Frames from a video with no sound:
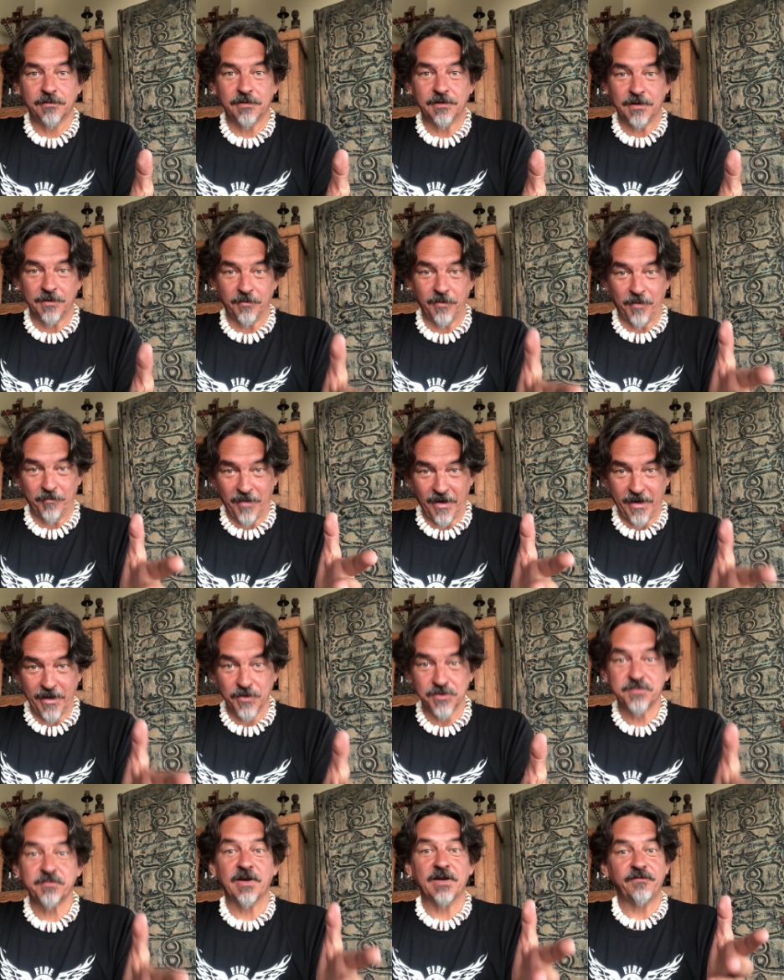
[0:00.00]
the
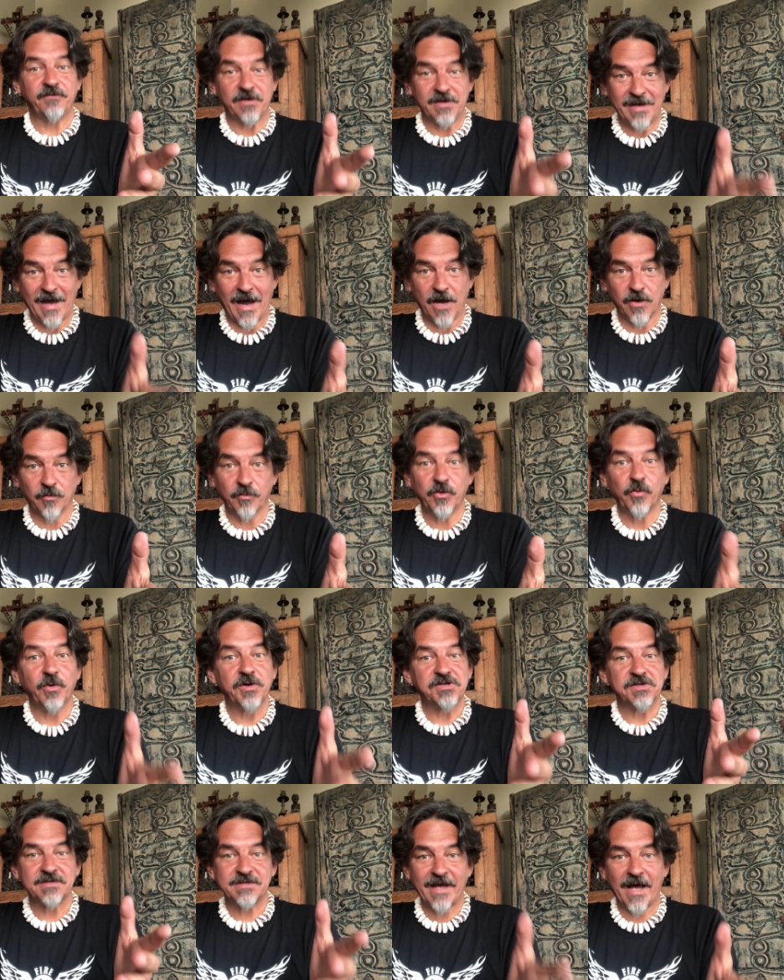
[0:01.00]
Malleus Maleficarum, the
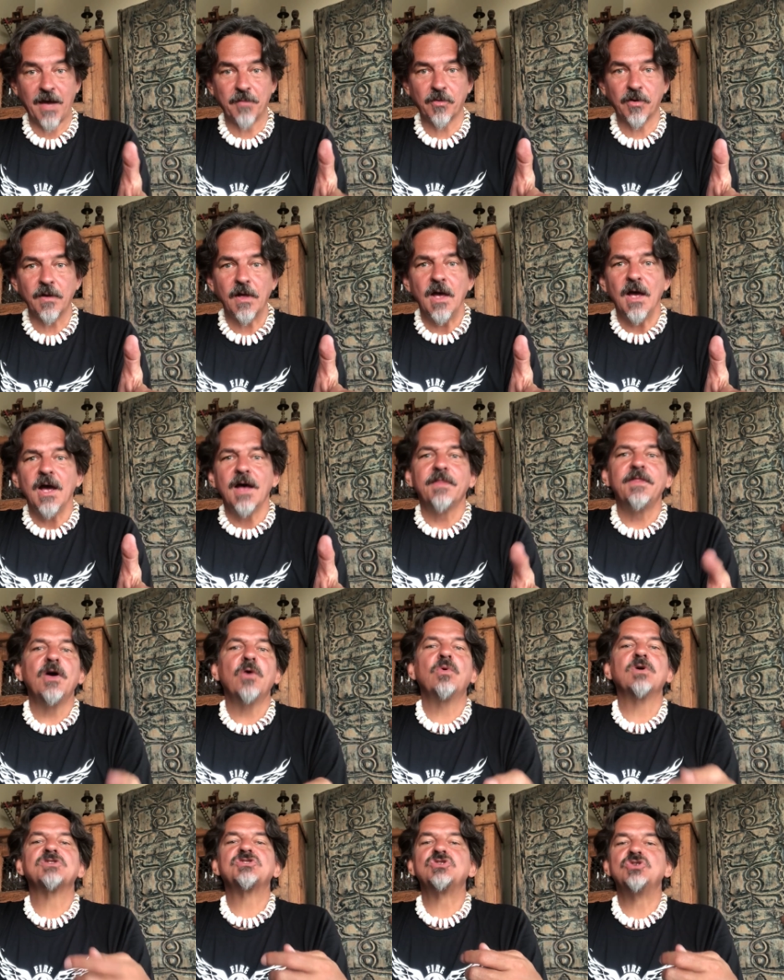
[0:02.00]
Witch's Hammer, there
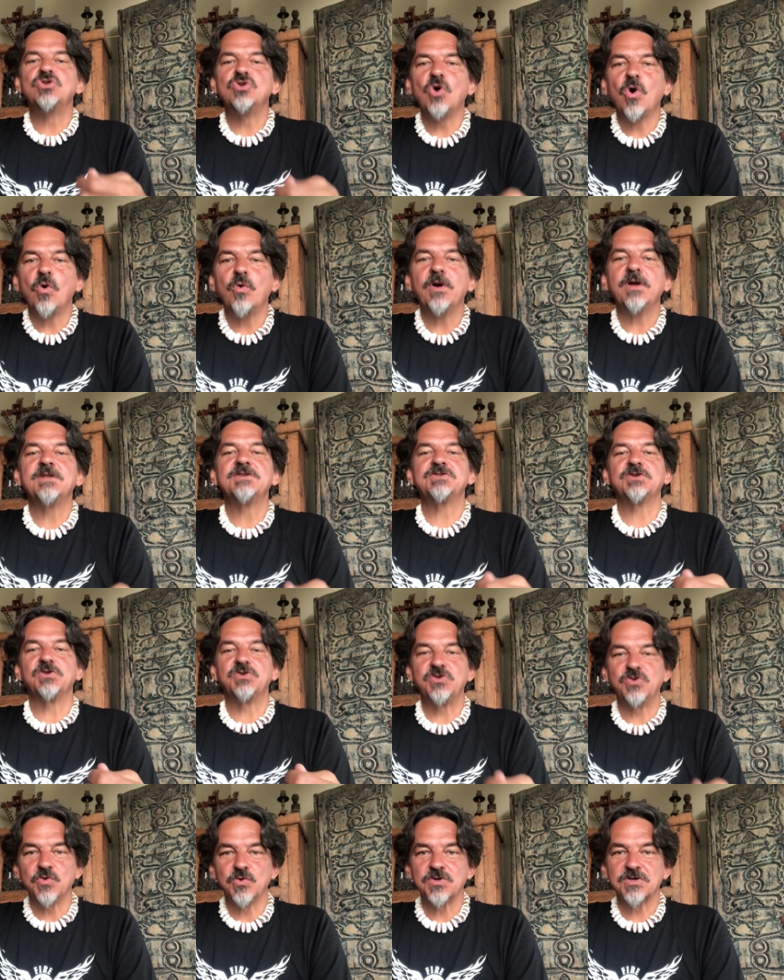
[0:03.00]
was no
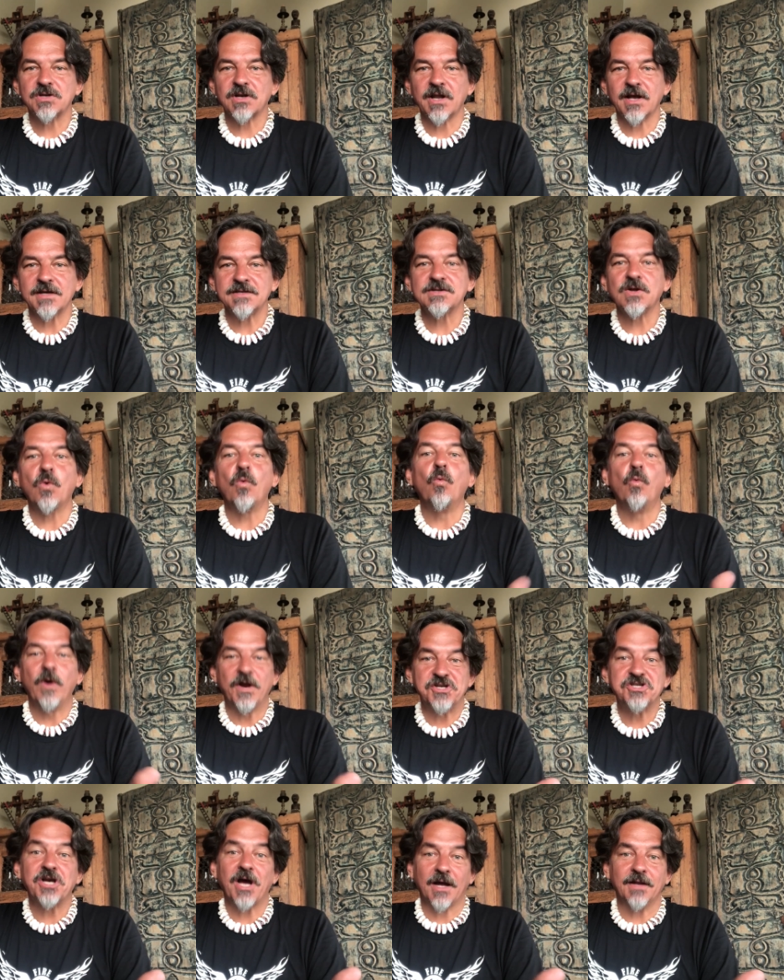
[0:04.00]
institutionalized
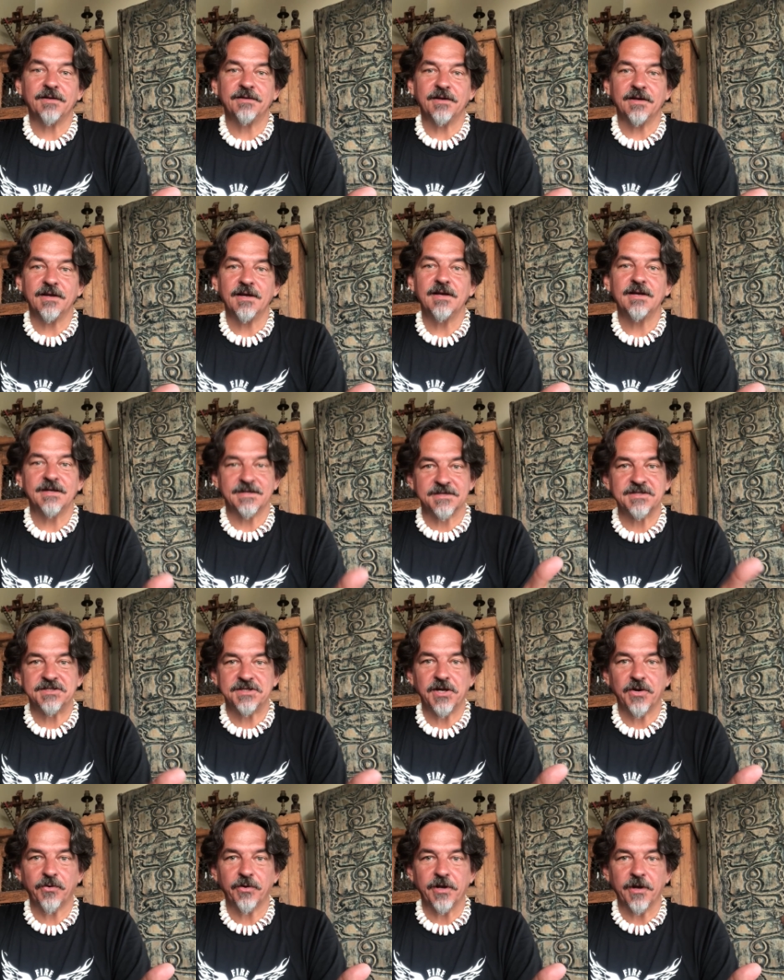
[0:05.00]
witch hunting
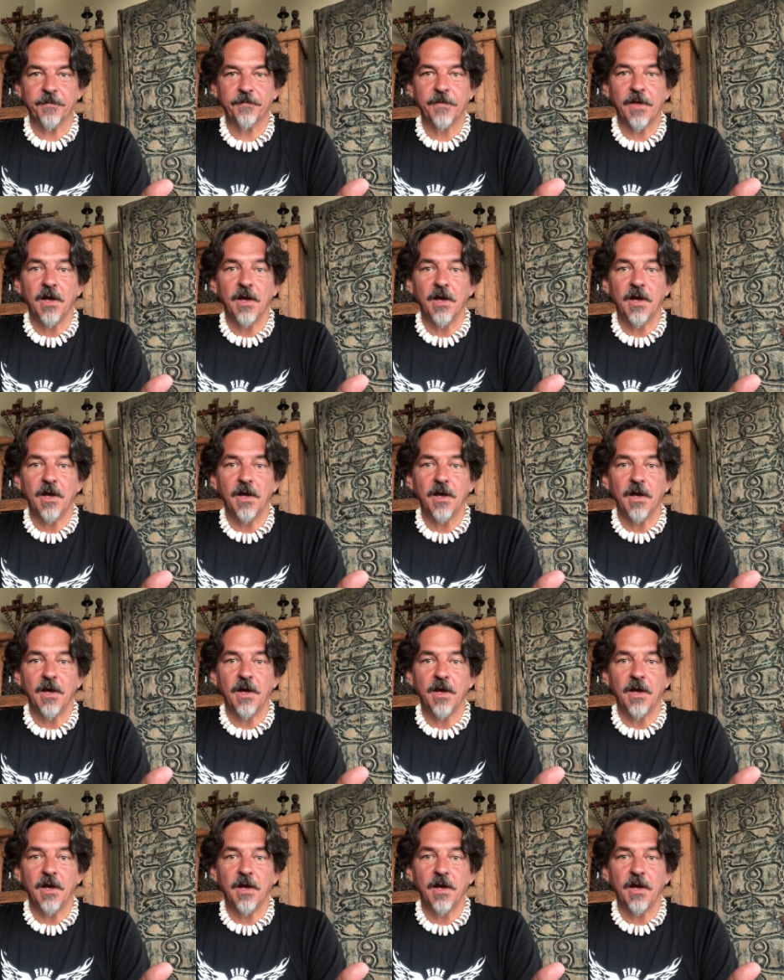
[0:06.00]
hysteria.